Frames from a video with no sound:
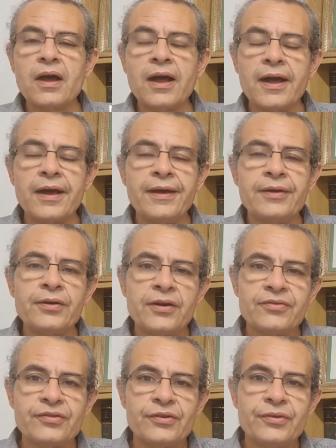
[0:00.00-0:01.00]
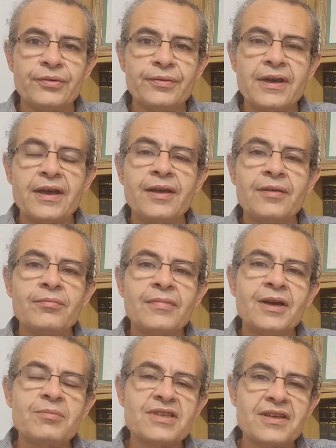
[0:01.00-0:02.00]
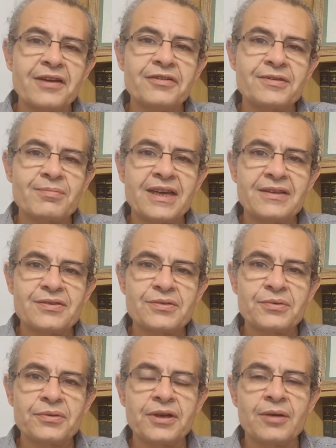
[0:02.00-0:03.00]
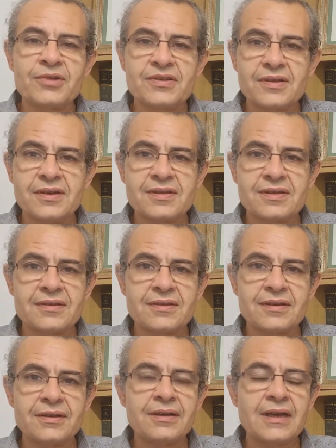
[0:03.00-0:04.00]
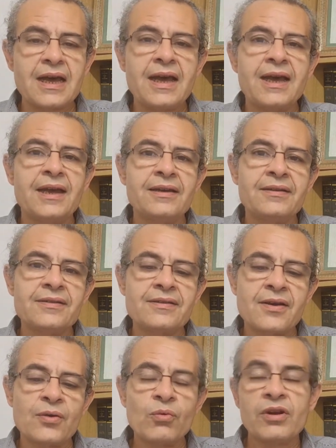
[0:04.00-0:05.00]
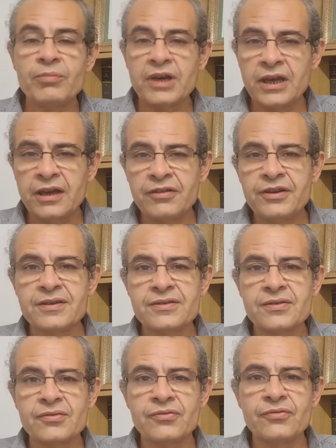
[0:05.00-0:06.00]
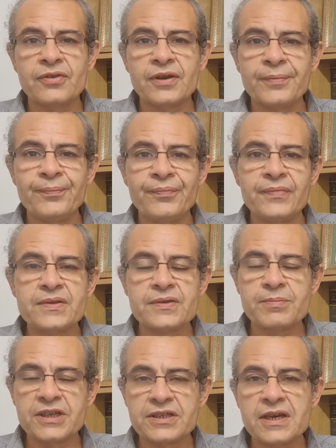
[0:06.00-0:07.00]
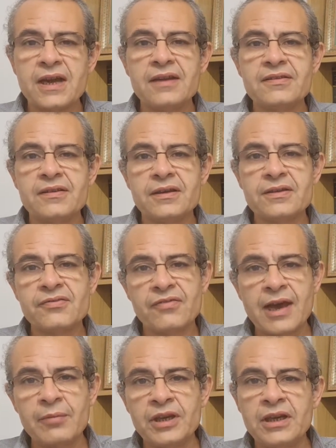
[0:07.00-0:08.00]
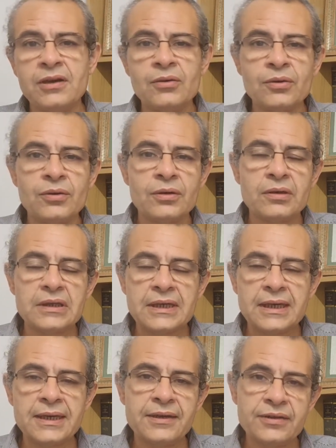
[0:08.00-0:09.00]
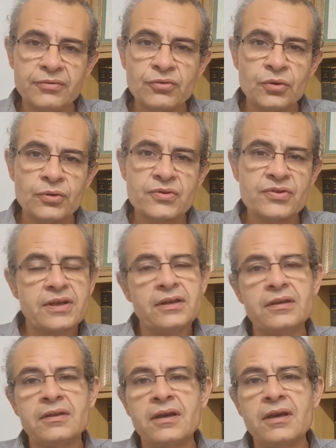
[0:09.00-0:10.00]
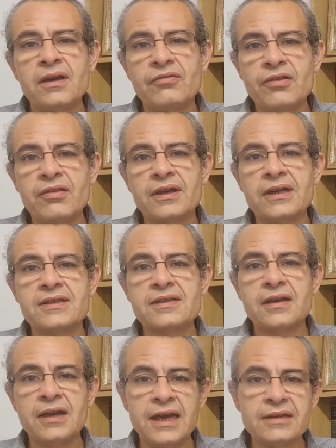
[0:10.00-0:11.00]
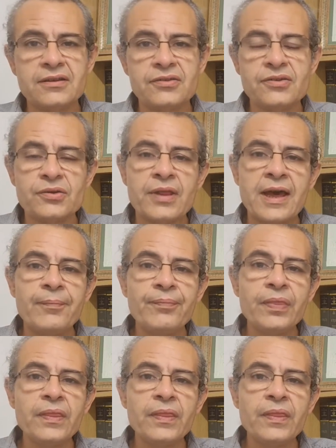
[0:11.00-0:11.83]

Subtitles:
Hi, good afternoon. I'm Cyrus Mansouri. I'm a solicitor, and one of my areas of speciality is family law, divorce, and everything that's connected to that.